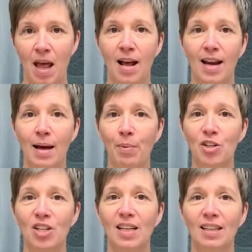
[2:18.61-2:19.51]
The next
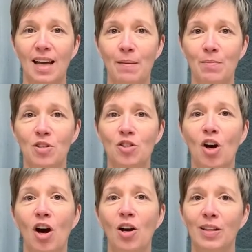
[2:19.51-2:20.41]
step will be
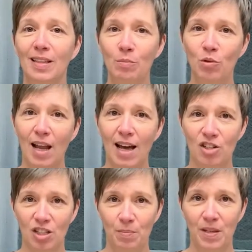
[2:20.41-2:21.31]
the demolding of the
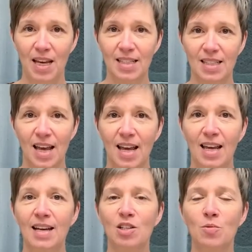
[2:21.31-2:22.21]
parts,
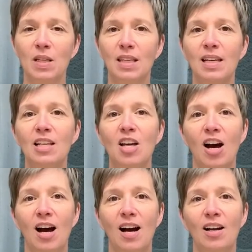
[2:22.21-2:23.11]
and then there
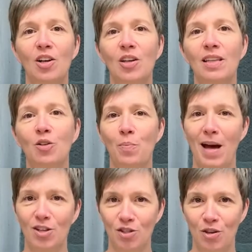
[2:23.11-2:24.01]
will be the
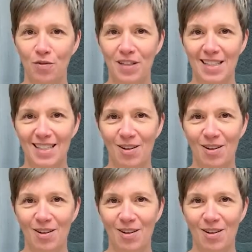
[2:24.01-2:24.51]
finishing cutting.